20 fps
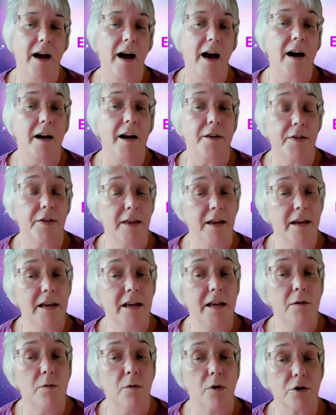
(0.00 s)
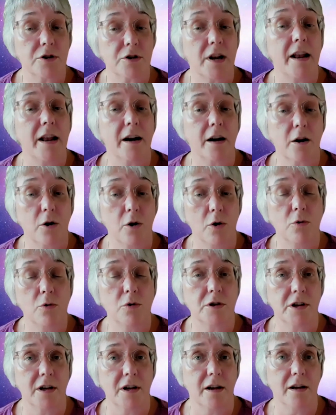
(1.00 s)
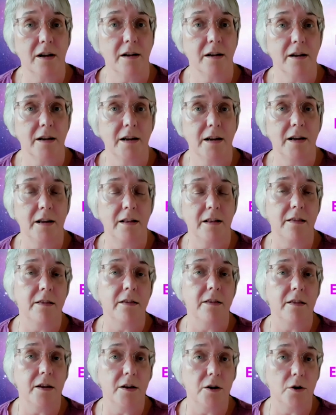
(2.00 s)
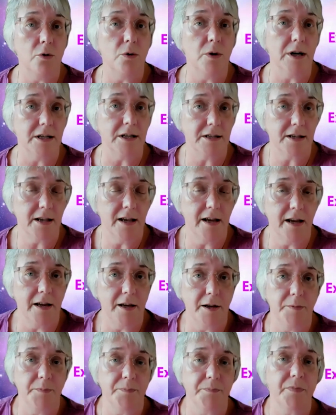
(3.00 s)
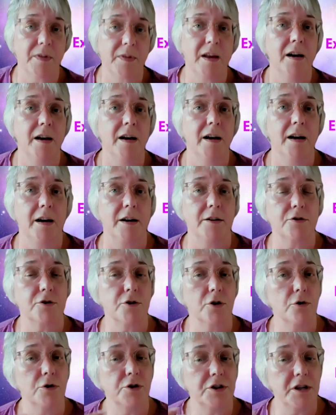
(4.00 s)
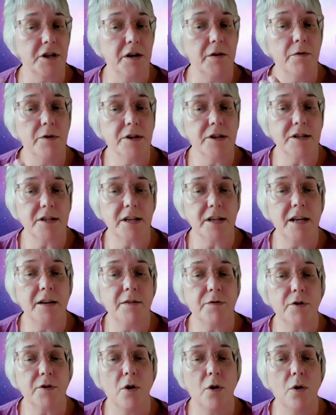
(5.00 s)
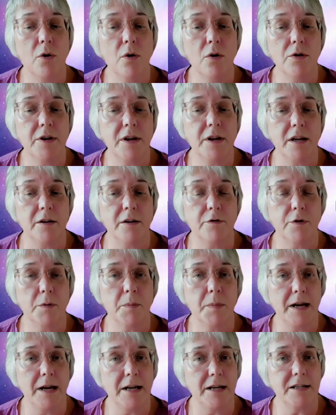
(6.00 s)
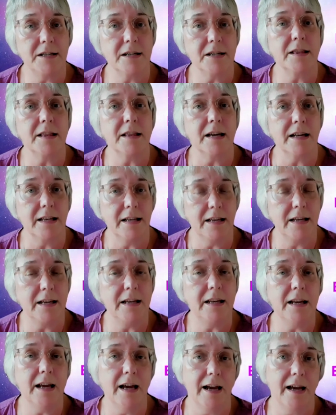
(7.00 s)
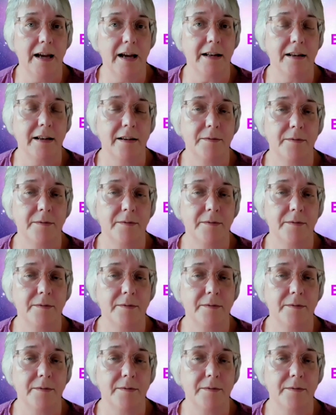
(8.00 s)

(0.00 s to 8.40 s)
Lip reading: I think he was Lakota in the USA. And so she received all the information that he had.